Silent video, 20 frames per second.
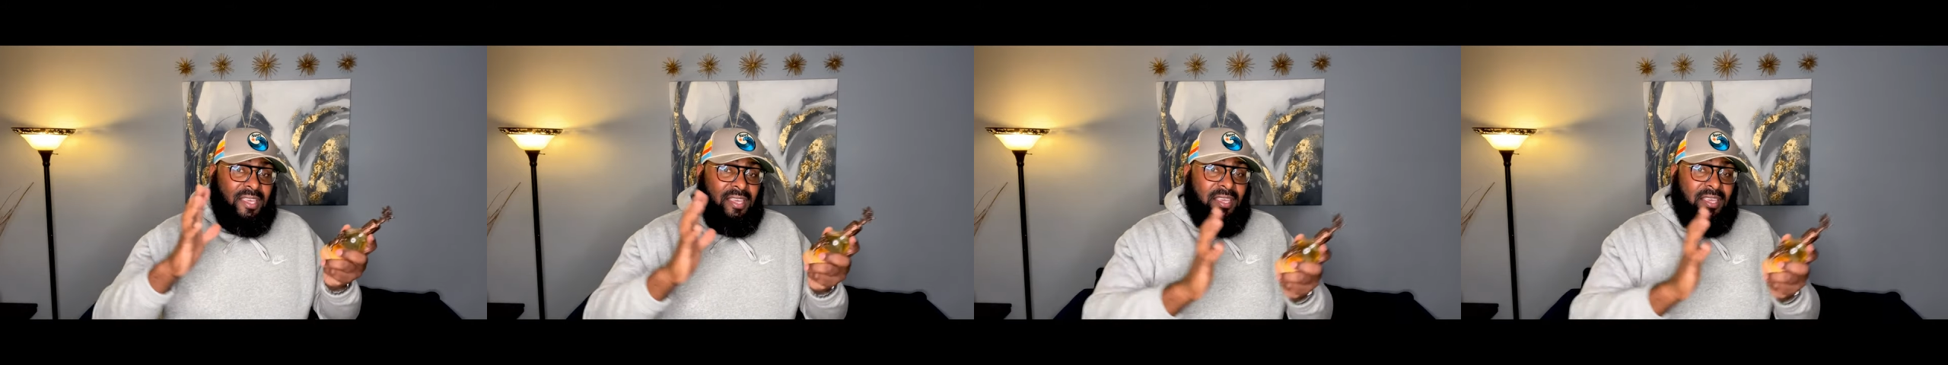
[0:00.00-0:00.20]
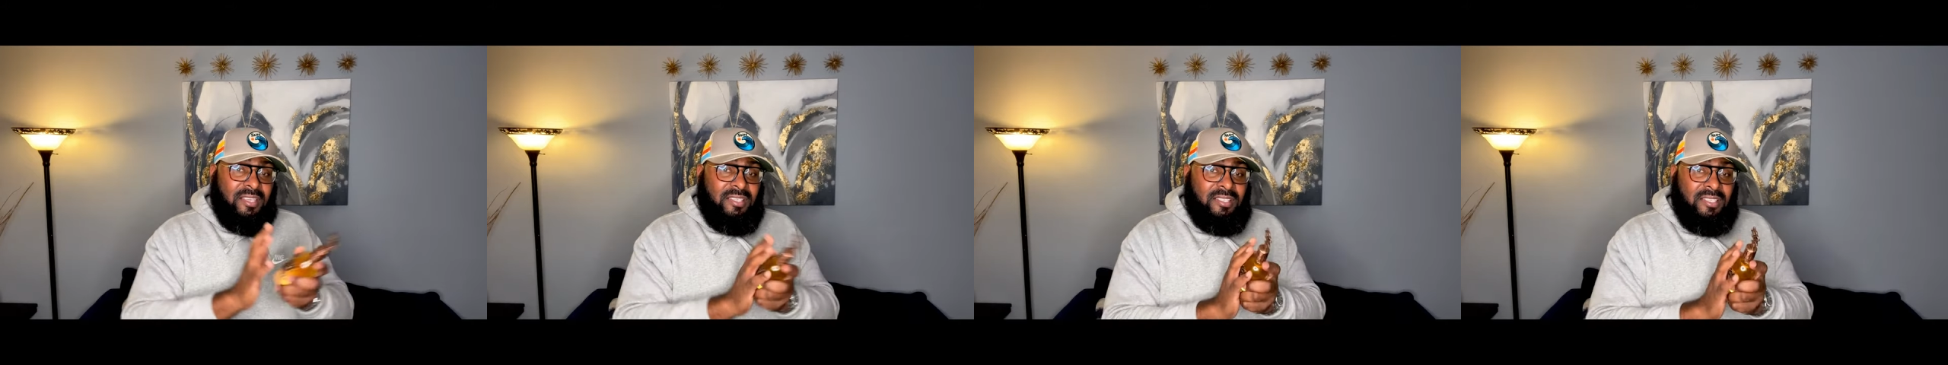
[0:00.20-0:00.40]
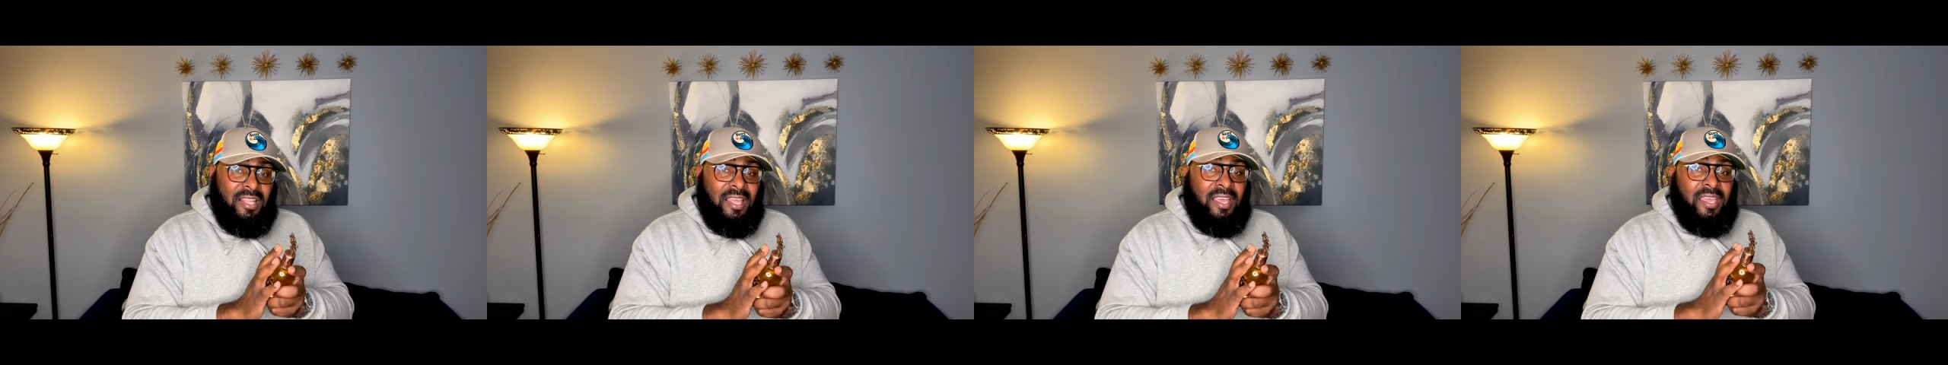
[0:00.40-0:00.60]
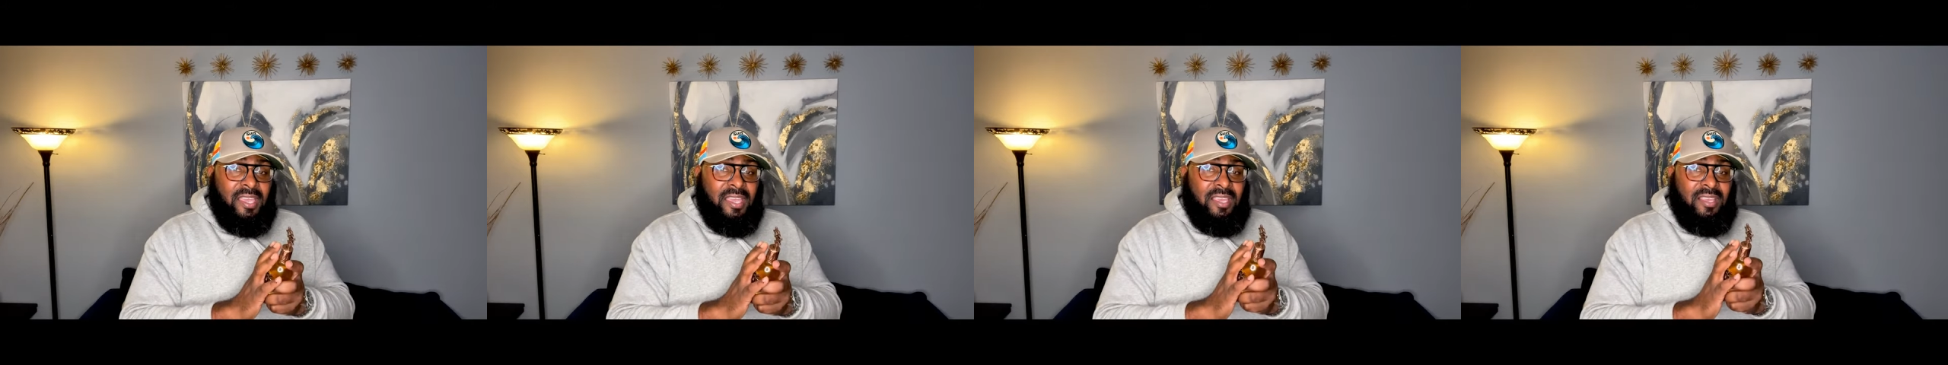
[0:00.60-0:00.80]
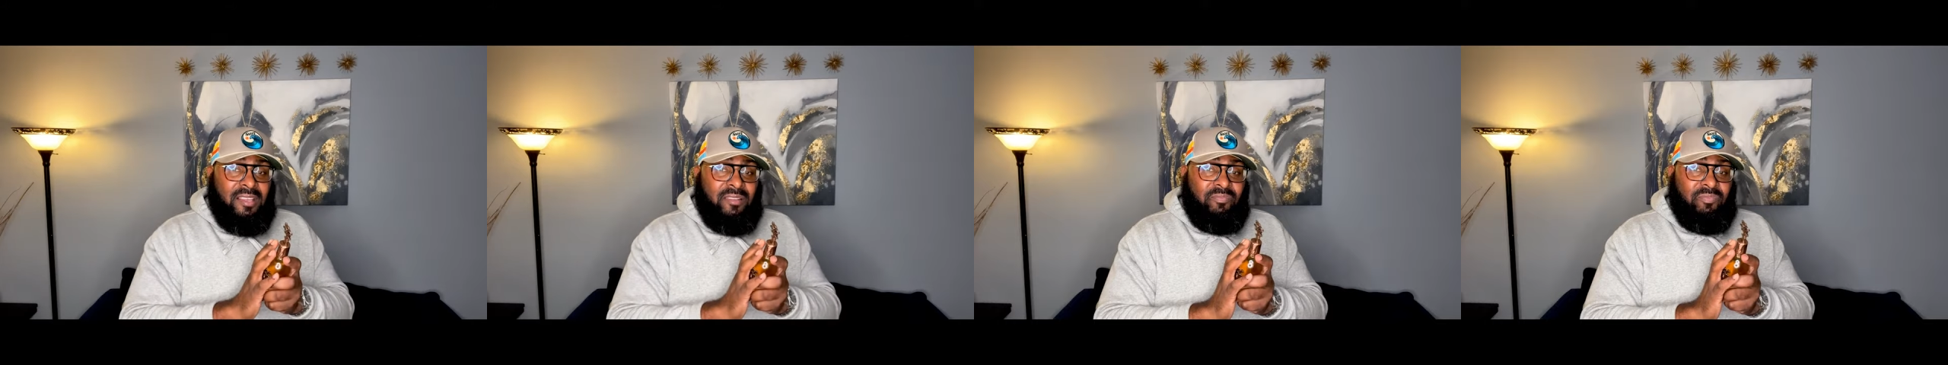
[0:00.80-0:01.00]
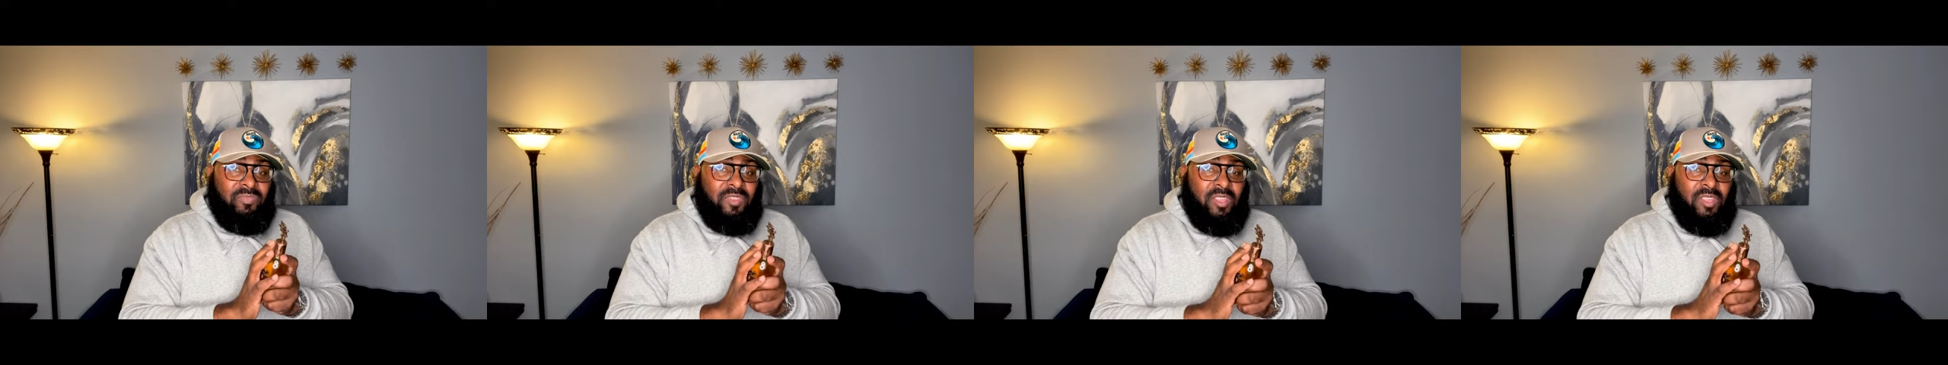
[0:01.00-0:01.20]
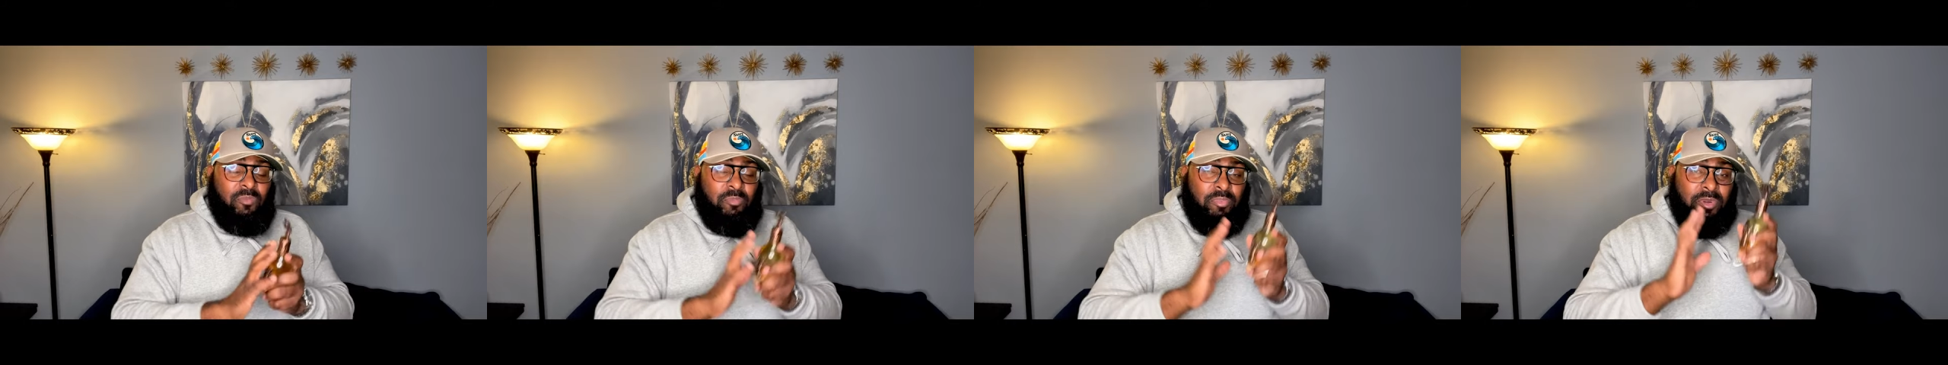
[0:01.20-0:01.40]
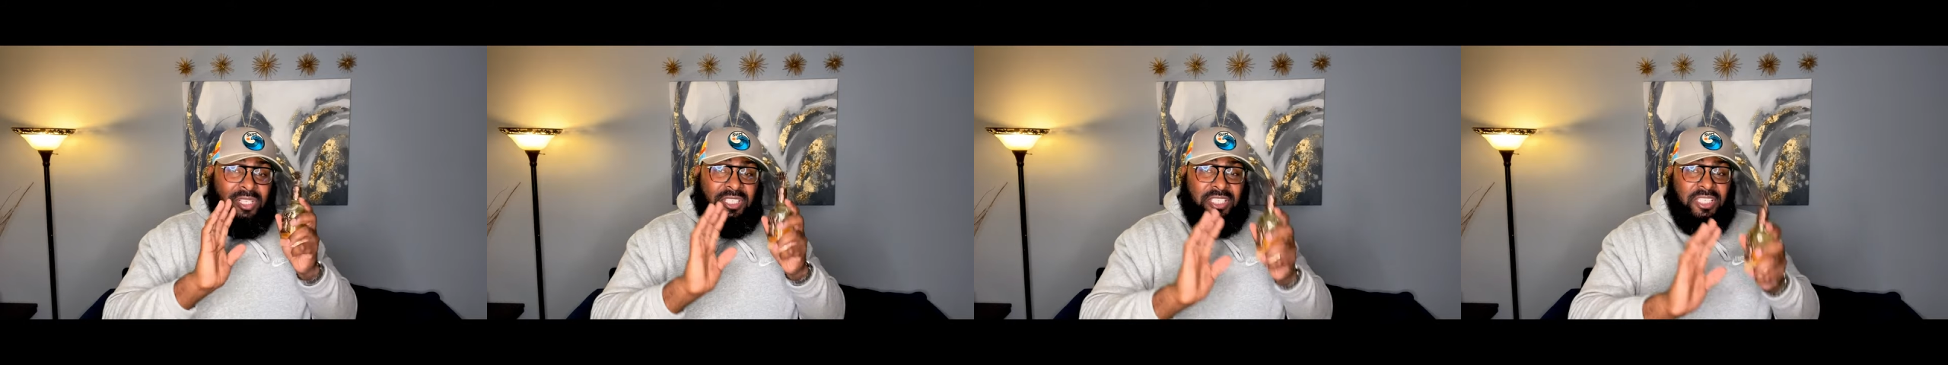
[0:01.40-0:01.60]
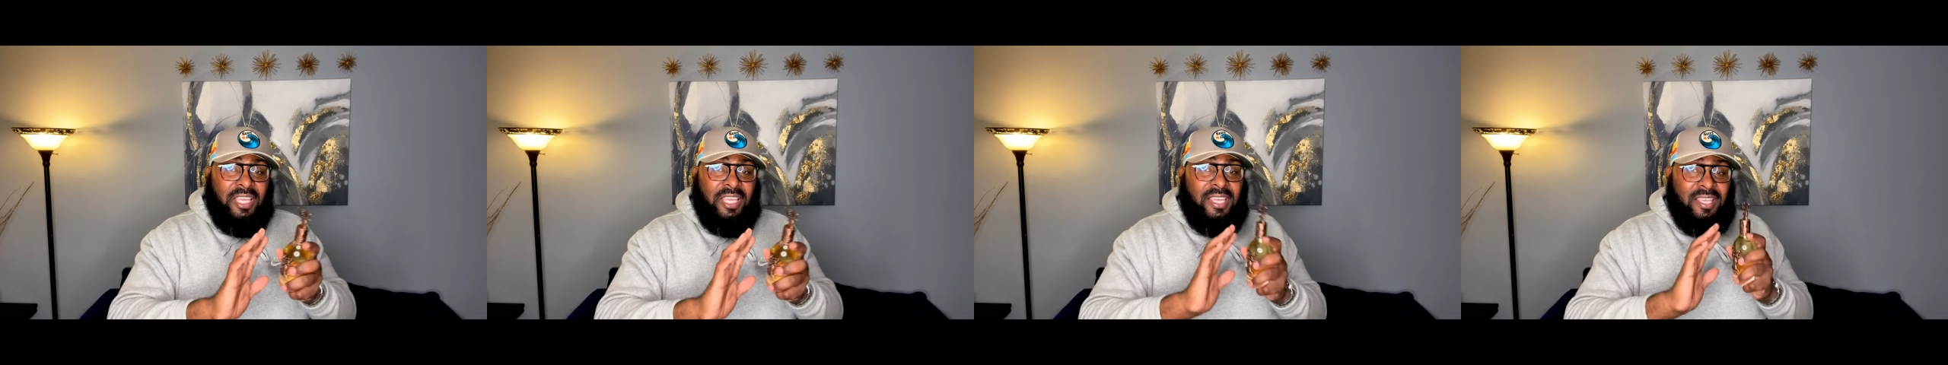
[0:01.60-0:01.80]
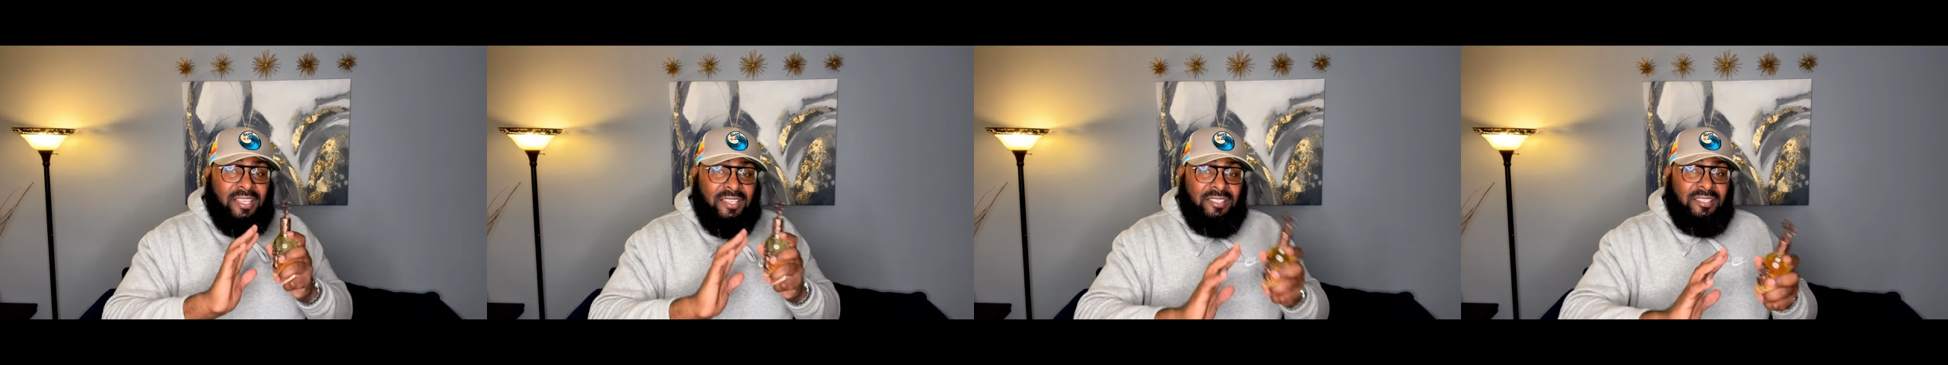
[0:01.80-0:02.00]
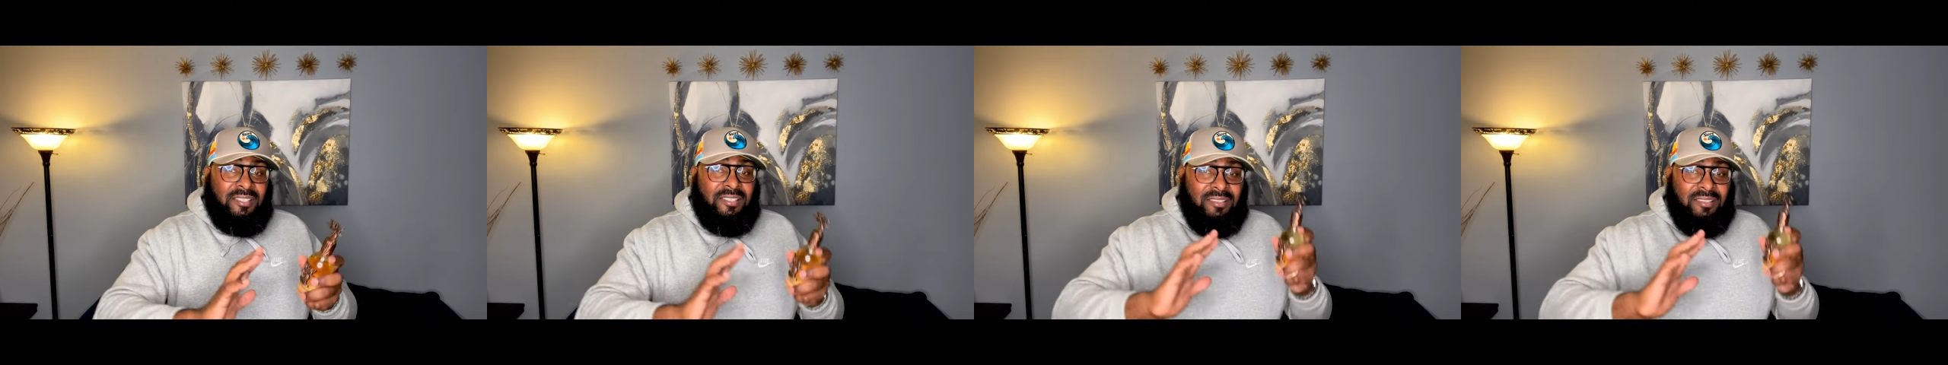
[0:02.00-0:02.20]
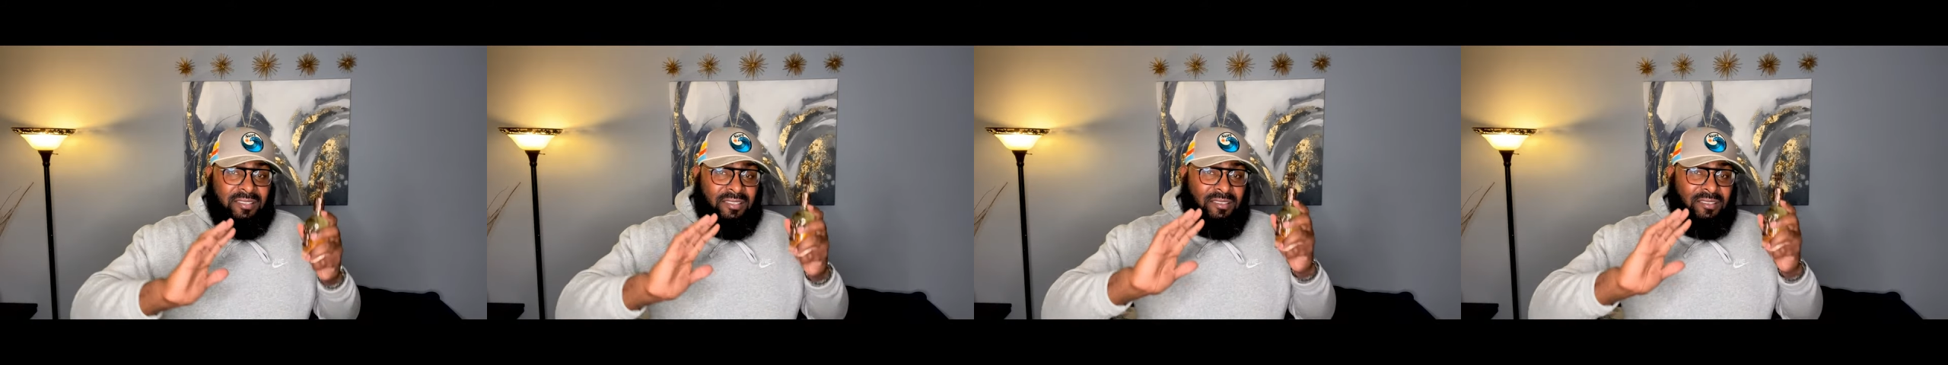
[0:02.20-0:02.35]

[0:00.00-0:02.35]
is like projects